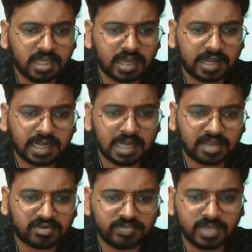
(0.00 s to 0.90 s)
and yield
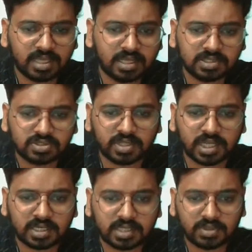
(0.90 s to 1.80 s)
of B, so
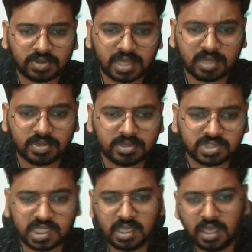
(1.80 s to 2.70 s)
that you can able to
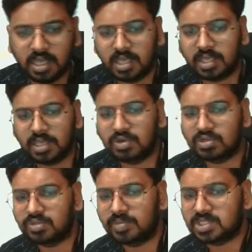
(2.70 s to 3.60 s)
see
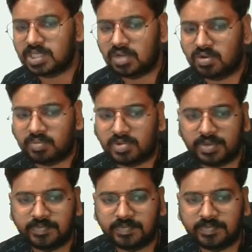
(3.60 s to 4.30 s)
YouTube as an output.